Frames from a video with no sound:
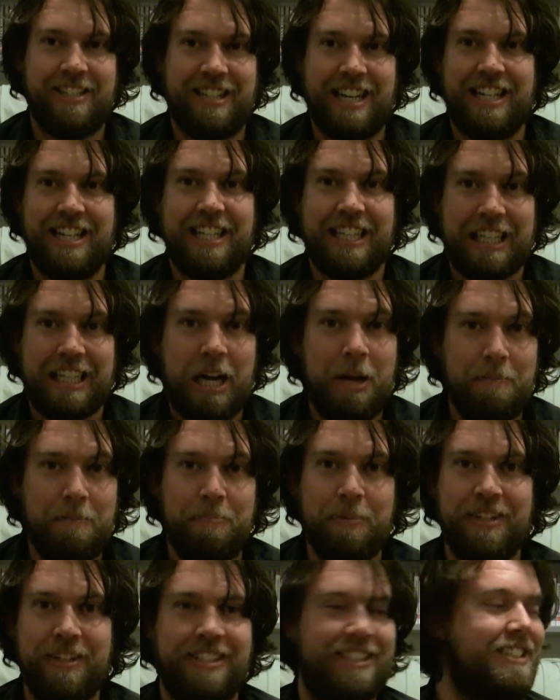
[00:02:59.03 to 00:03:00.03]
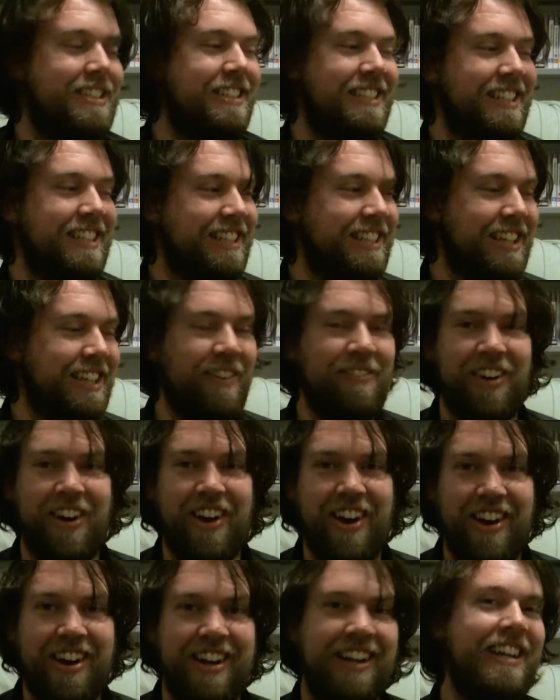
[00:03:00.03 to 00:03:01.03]
it's a compass! Come
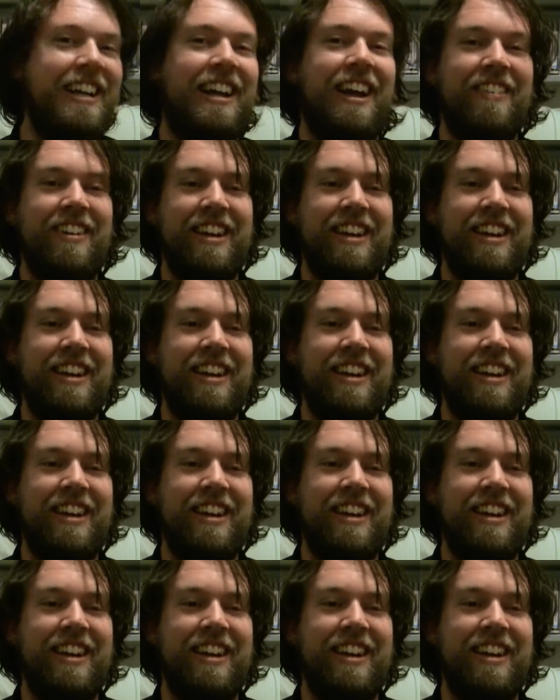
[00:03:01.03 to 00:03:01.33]
on! I